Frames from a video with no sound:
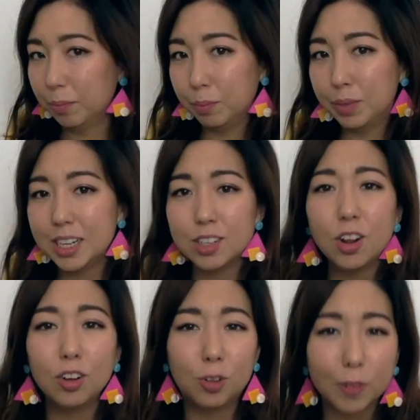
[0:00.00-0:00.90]
But it's
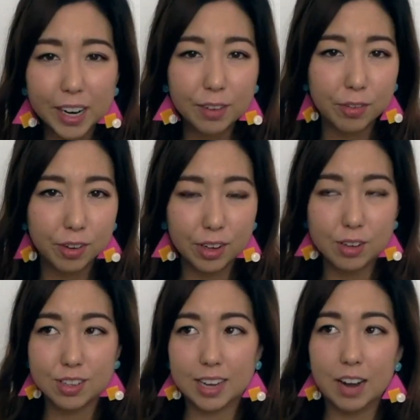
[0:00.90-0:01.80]
not great for
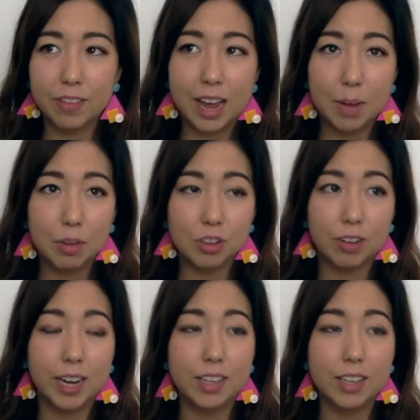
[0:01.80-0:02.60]
those kind of animals, right?